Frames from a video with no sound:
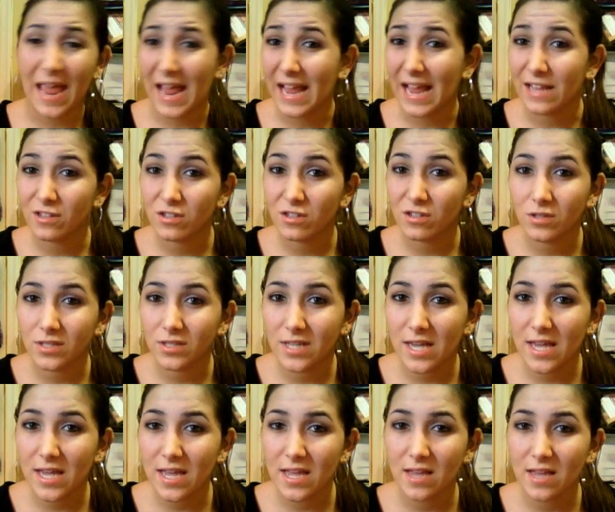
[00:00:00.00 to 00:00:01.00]
handles
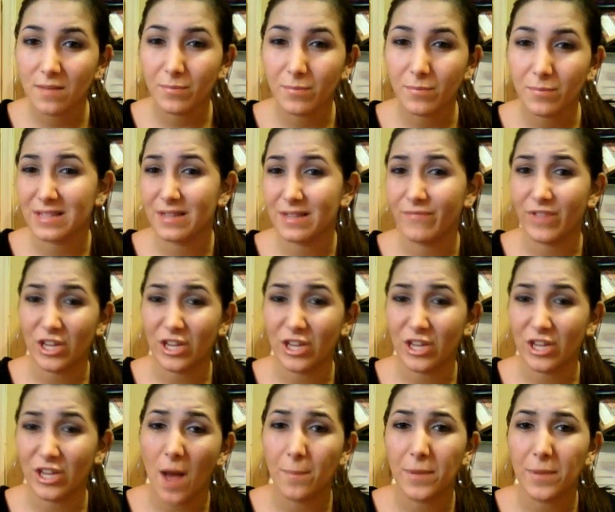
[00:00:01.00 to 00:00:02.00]
it because if they
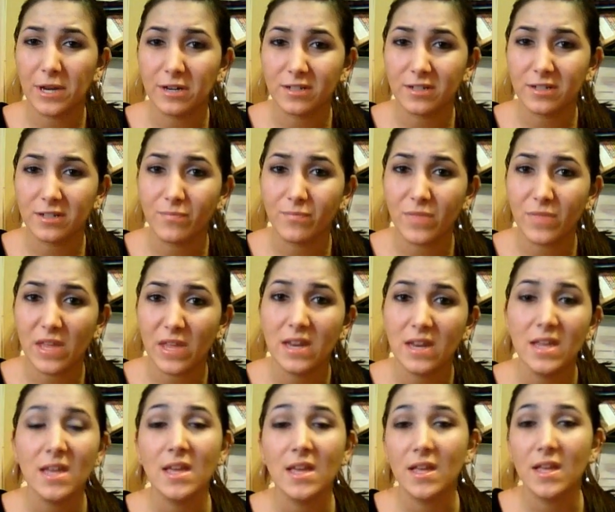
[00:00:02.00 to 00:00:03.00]
drop it or
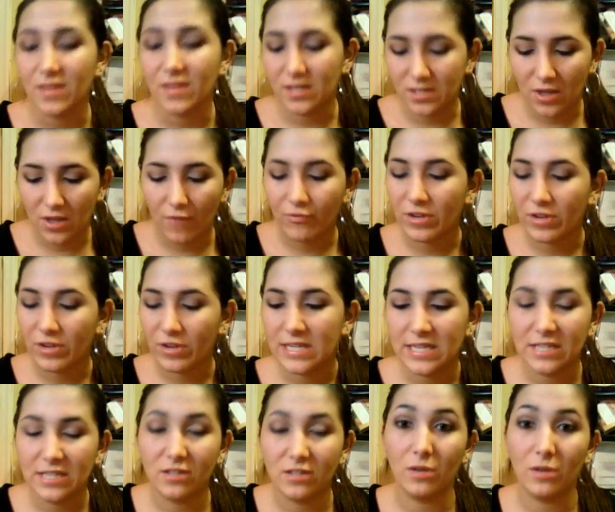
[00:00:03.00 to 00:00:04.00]
something, this stuff can
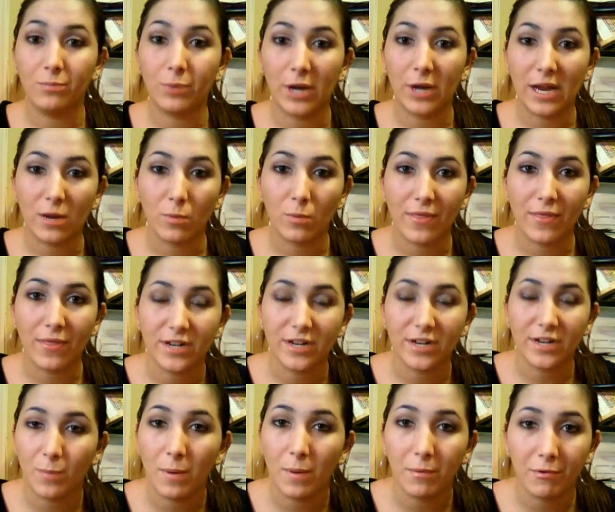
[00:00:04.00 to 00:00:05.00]
easily break whether
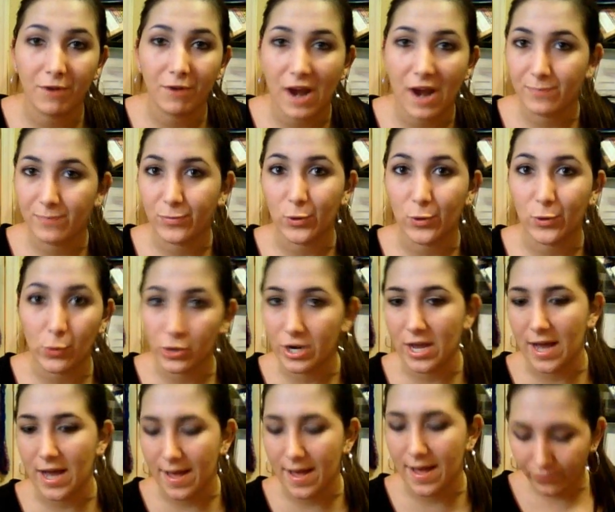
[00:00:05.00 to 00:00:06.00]
it's bubble wrapped or
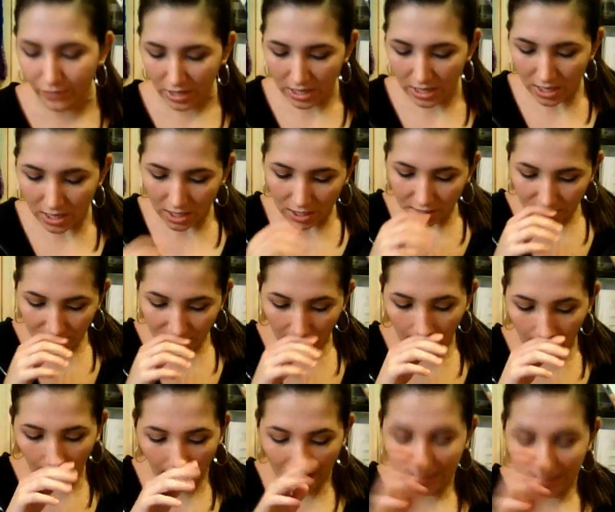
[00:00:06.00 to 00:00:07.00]
not. So
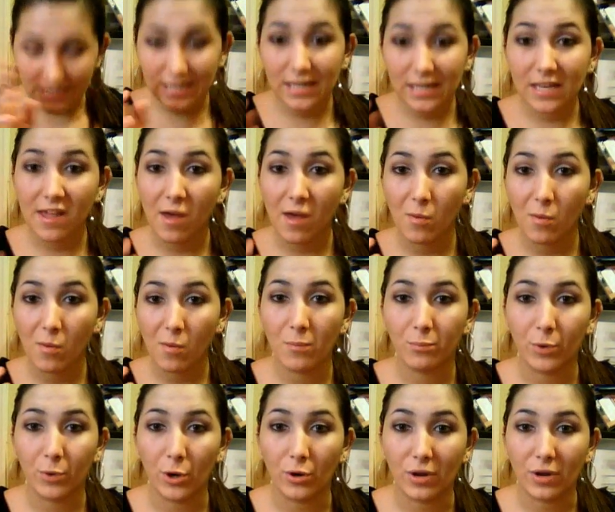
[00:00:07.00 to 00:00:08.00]
I did get
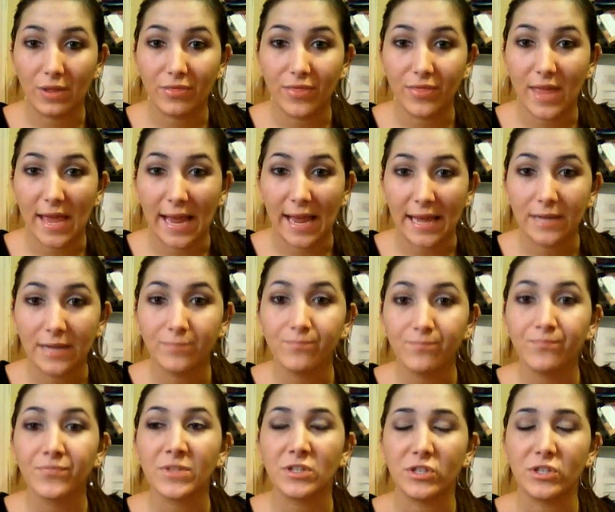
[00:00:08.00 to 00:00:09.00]
one broken thing.
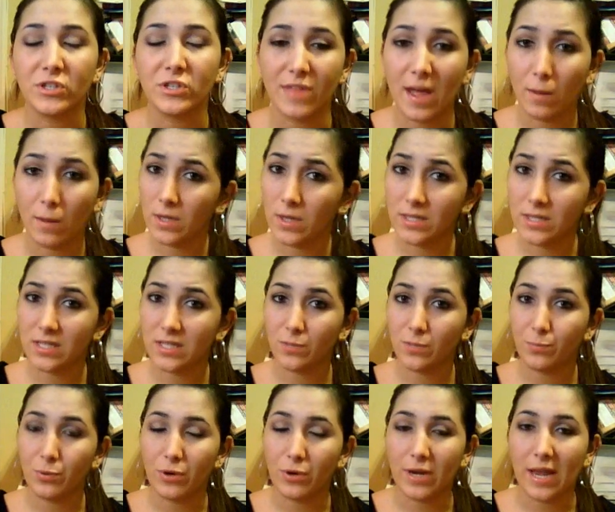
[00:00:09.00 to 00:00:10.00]
So that was
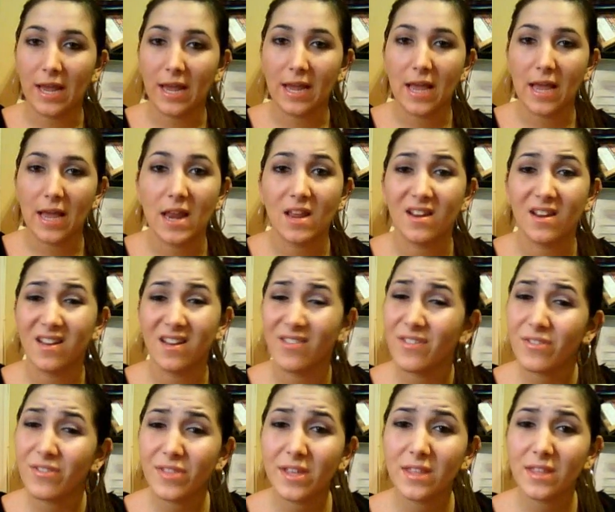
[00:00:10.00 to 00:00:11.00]
disappointing. And
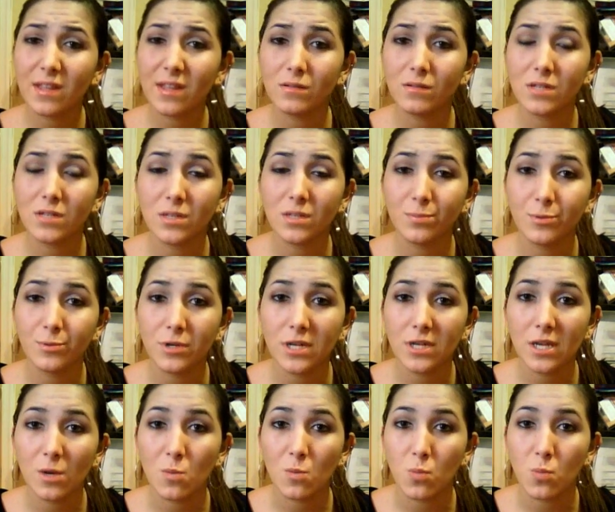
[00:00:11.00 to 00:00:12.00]
another thing that was
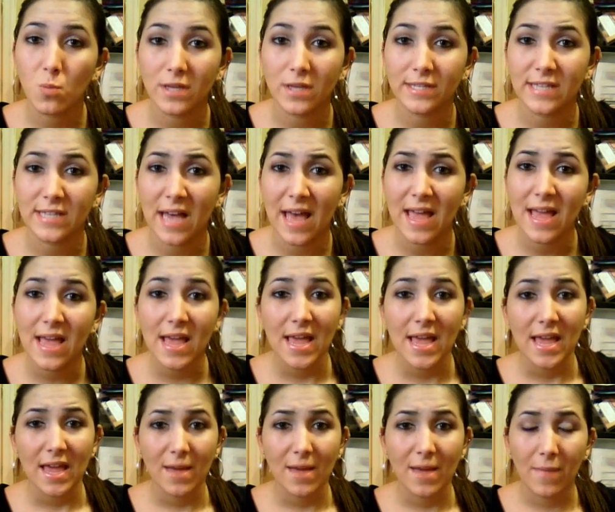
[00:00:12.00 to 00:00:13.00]
disappointing was that
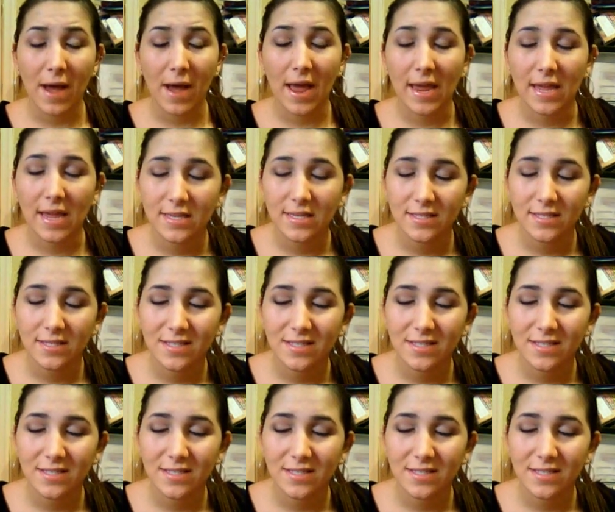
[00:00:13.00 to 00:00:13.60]
my